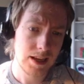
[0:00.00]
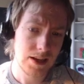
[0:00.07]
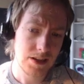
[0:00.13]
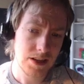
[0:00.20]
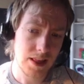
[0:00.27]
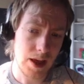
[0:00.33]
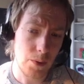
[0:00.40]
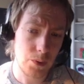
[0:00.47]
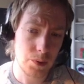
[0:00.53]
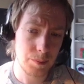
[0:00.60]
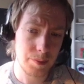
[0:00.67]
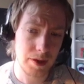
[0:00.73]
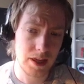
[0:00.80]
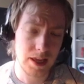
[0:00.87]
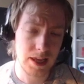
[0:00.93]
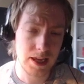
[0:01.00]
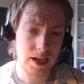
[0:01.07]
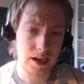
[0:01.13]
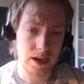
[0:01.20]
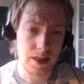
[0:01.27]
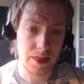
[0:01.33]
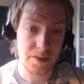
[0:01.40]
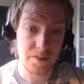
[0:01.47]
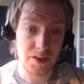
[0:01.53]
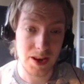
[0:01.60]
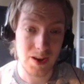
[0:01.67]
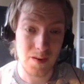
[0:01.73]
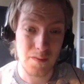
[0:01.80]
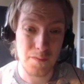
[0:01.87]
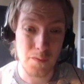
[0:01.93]
So that will be the
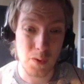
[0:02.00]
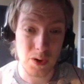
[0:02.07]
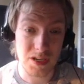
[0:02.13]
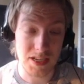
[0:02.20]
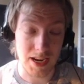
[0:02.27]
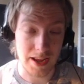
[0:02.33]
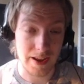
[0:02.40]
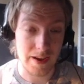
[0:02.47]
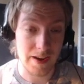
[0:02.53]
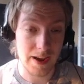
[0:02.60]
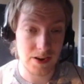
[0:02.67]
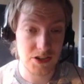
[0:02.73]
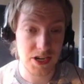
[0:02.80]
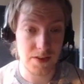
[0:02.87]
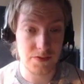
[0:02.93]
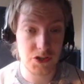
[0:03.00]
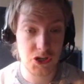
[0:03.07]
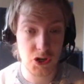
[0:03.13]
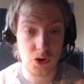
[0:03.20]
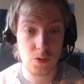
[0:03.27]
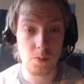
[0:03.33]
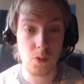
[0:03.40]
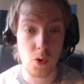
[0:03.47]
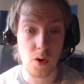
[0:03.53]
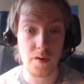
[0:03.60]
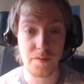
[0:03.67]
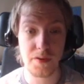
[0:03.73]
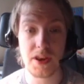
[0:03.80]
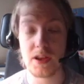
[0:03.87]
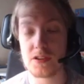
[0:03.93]
video for today. I actually have 2 more
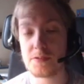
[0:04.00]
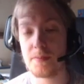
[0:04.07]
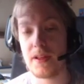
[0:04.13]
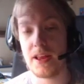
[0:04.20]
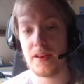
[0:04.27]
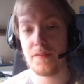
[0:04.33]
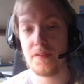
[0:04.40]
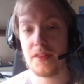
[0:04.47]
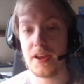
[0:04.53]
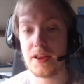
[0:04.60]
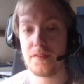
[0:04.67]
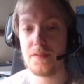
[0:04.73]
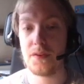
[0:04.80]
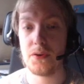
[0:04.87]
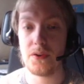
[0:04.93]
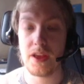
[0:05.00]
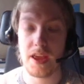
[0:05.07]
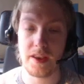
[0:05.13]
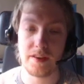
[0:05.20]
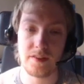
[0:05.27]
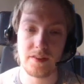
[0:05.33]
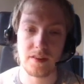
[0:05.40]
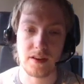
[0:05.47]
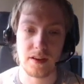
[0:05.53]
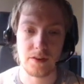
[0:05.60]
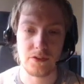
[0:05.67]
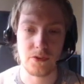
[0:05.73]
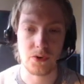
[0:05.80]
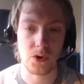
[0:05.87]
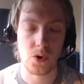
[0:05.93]
videos planned for the next few days
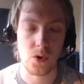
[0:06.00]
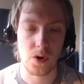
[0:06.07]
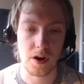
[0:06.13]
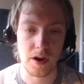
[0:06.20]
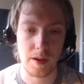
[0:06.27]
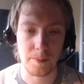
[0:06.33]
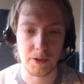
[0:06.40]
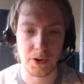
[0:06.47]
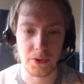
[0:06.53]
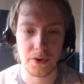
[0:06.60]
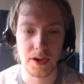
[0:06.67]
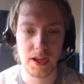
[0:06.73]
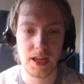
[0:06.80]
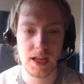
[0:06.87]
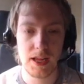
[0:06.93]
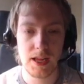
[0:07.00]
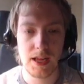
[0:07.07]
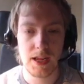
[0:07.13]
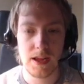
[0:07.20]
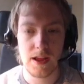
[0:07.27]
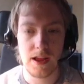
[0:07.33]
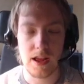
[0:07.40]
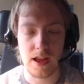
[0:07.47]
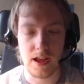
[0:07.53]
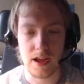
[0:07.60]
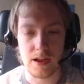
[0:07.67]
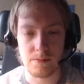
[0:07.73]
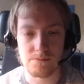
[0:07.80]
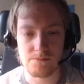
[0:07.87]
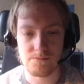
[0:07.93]
to record and upload
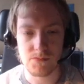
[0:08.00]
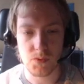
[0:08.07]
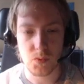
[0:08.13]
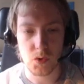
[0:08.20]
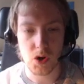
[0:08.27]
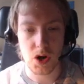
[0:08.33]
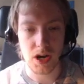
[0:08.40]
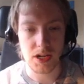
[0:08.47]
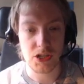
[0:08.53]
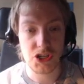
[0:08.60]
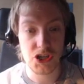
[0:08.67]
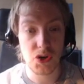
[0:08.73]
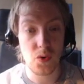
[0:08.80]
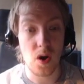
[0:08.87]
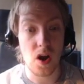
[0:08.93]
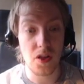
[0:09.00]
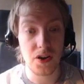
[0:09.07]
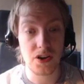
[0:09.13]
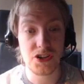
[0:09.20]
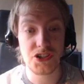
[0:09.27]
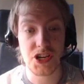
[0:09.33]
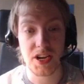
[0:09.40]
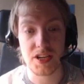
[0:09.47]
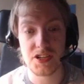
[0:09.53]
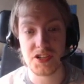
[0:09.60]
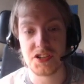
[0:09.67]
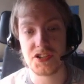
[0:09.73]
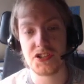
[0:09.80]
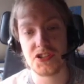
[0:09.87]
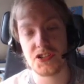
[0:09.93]
regarding 2 other
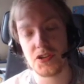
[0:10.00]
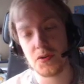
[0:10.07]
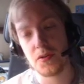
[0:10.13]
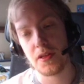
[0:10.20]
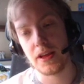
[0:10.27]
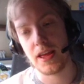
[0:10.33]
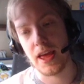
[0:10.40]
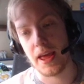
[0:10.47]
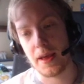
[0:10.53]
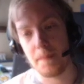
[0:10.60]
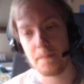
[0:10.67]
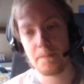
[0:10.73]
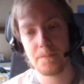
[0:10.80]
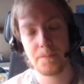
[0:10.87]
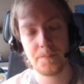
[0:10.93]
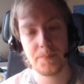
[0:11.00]
changes to the game.